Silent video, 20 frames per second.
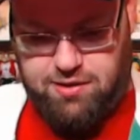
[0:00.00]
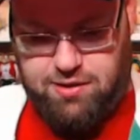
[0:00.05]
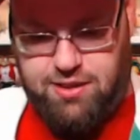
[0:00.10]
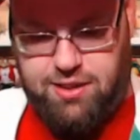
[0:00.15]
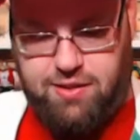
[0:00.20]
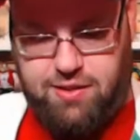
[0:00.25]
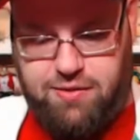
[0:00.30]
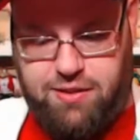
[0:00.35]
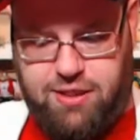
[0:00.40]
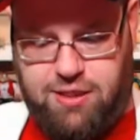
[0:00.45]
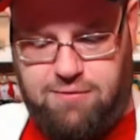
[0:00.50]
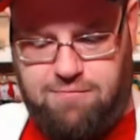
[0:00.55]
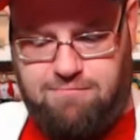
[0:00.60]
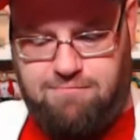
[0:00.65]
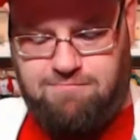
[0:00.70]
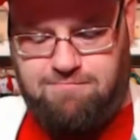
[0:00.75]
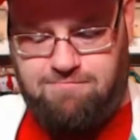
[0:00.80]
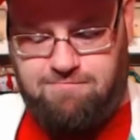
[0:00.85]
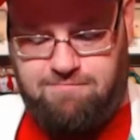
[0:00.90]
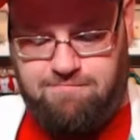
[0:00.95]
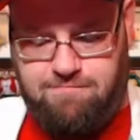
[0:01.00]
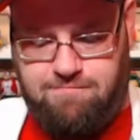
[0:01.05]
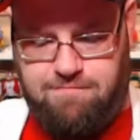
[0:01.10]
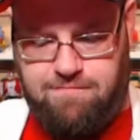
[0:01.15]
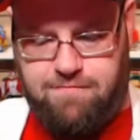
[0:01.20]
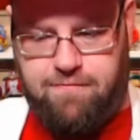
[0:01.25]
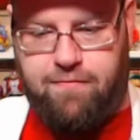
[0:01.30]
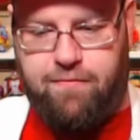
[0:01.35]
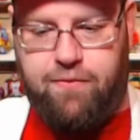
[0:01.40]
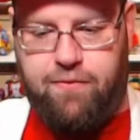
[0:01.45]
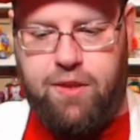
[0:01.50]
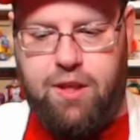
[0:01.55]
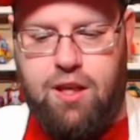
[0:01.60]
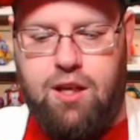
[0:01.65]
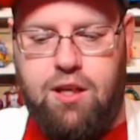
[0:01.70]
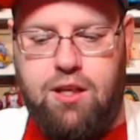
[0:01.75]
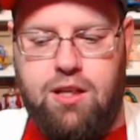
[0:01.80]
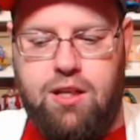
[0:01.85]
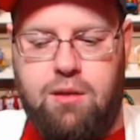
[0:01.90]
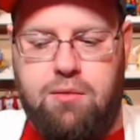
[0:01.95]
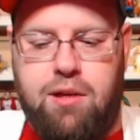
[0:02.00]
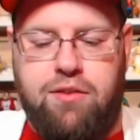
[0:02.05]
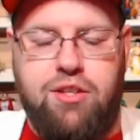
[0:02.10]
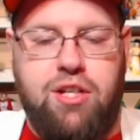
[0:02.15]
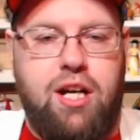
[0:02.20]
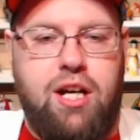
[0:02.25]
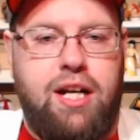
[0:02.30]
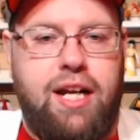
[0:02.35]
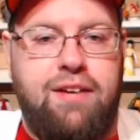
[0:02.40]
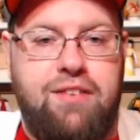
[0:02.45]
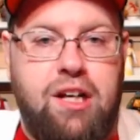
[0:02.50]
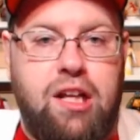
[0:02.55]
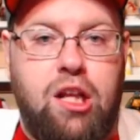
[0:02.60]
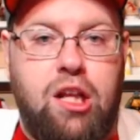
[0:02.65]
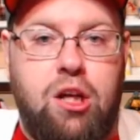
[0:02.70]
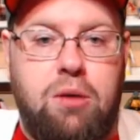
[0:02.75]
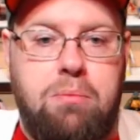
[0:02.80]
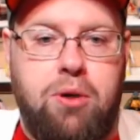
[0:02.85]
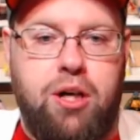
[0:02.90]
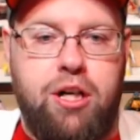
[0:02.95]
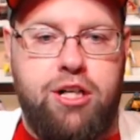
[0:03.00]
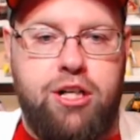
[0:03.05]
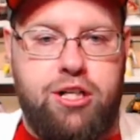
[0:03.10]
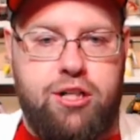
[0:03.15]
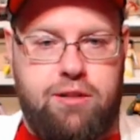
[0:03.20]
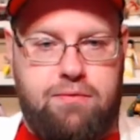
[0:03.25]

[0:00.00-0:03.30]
There we go. Sometimes you got to give it a little push.